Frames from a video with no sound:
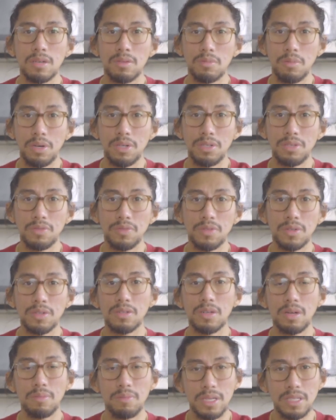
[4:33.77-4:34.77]

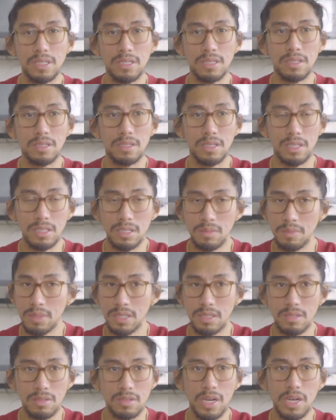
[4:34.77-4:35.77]
Wonderful, amazing,
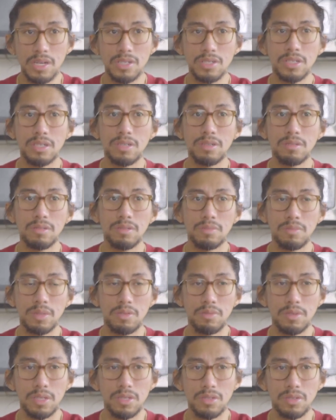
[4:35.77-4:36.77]
intimate connection
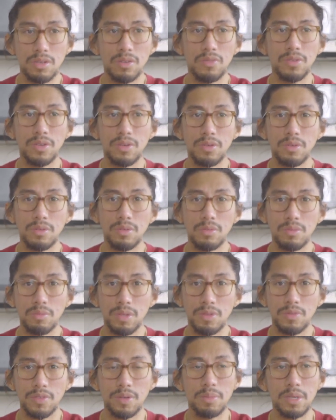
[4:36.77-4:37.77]
between the two of you.
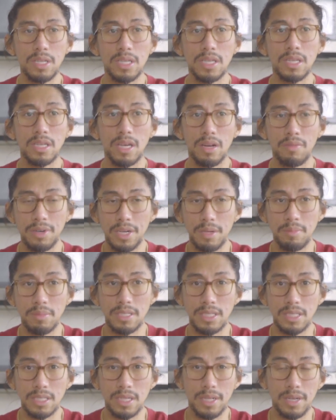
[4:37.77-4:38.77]
But for me, every time I
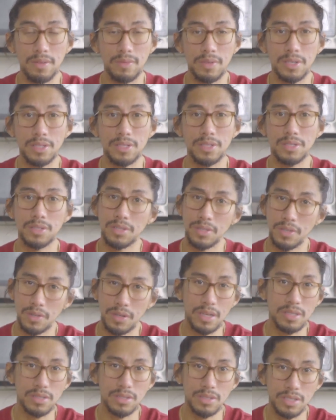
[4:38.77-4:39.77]
see the lovers, you
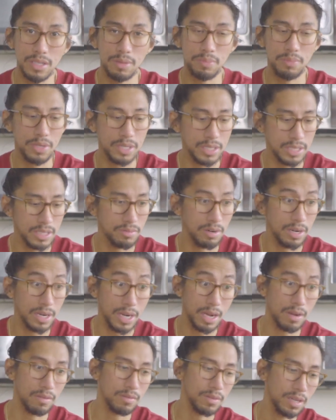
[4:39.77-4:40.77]
guys are separated right
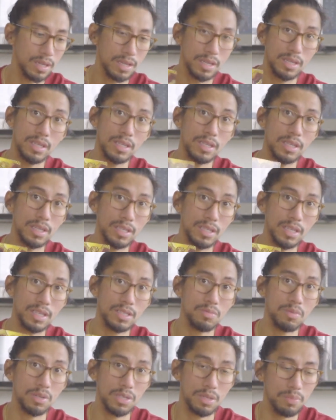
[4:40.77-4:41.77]
now. And
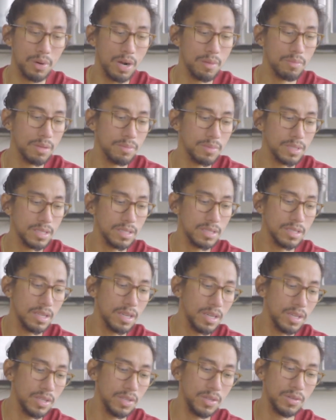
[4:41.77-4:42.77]
that's where the problem is.
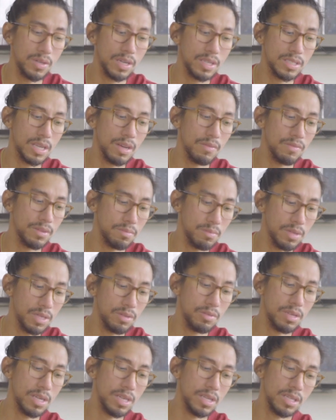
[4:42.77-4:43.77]
You guys haven't
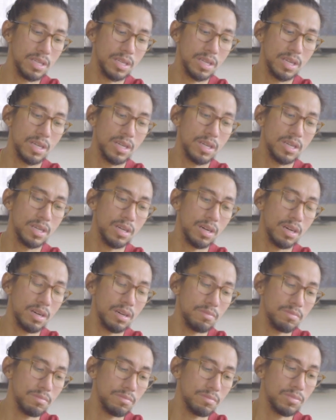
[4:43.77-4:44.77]
been really
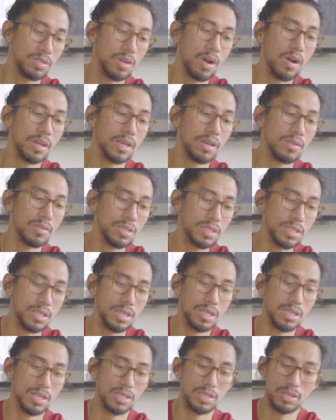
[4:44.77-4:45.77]
talking or
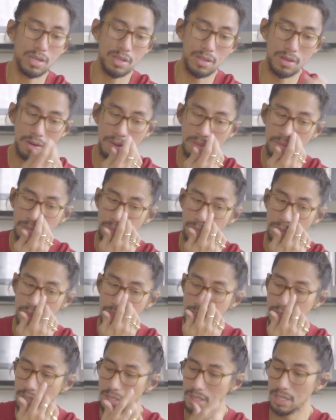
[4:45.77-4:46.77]
seeing each other.
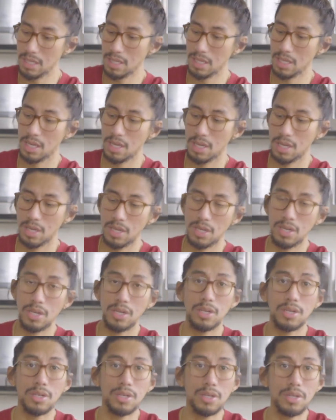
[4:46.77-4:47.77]
Let's see
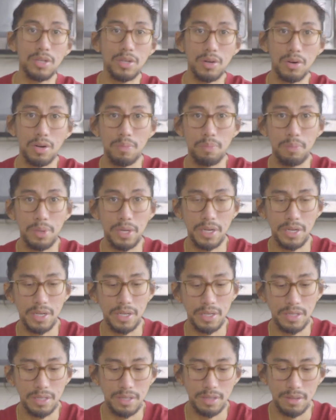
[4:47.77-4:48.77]
your
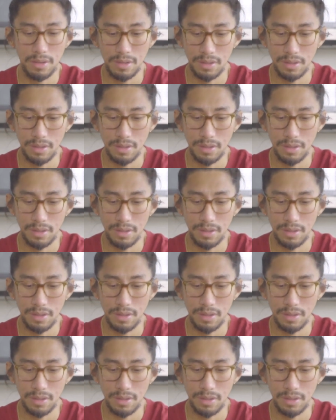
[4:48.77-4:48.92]
opinion.